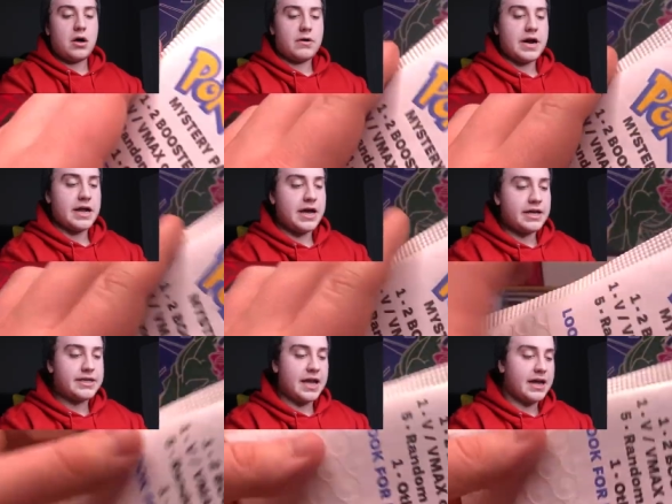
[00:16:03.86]
Alright,
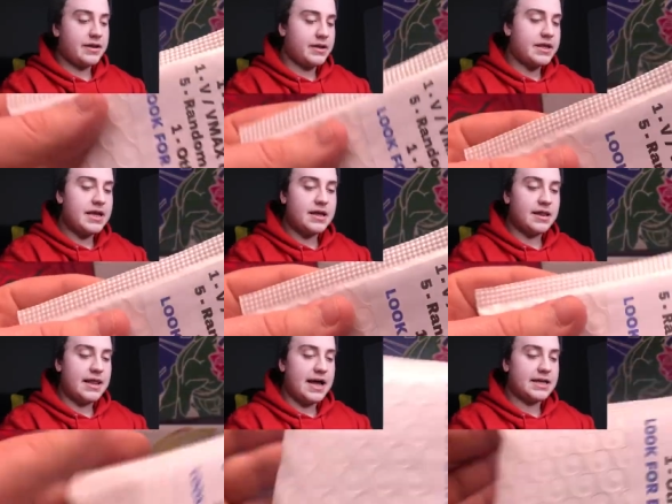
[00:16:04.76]
guys, and the
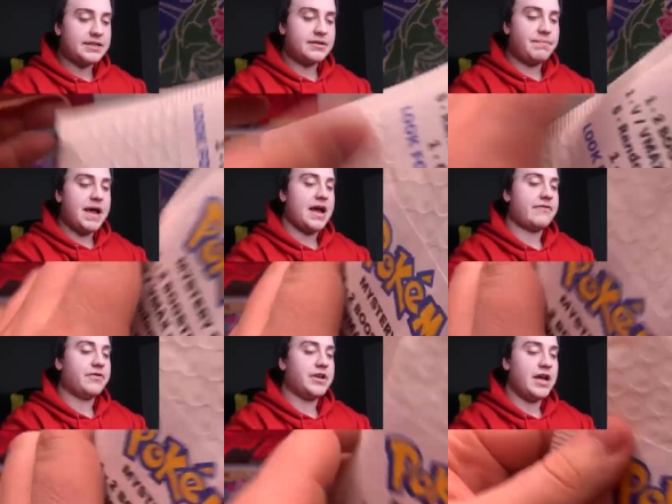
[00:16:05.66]
last
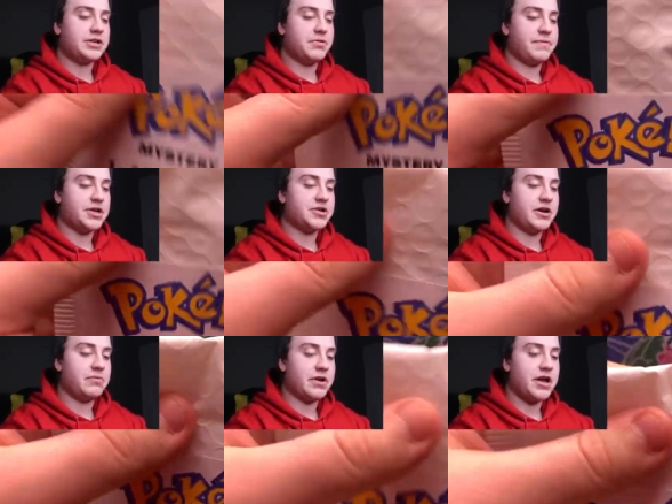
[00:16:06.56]
pack for the day. I just want to make sure
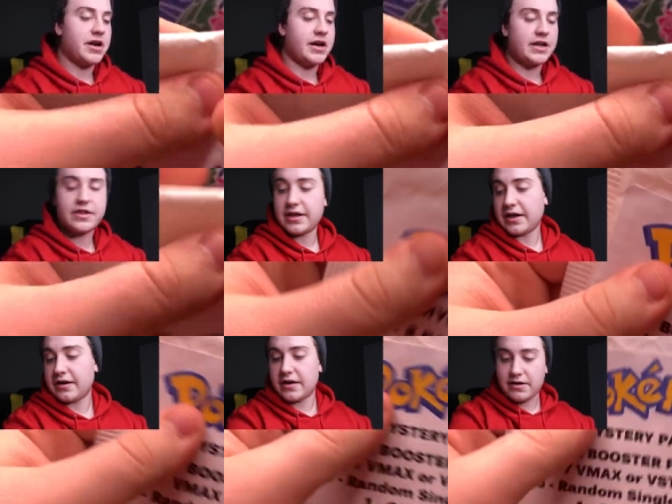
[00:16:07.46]
I don't cut
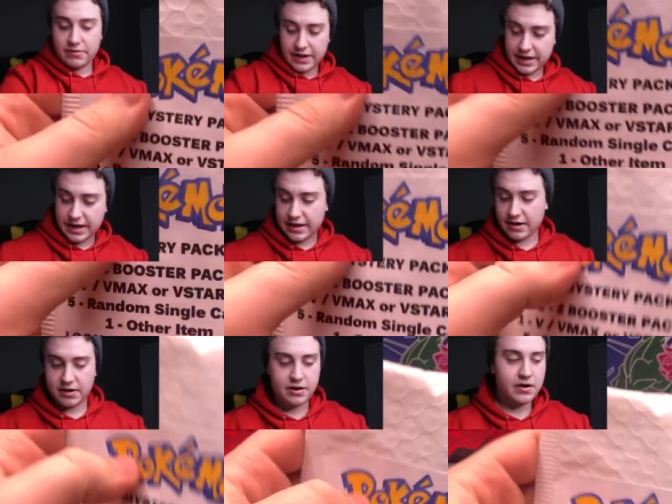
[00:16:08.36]
anything
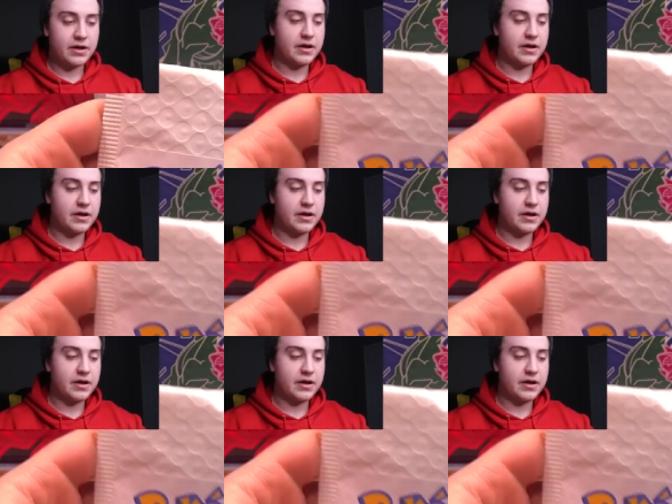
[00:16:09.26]
here.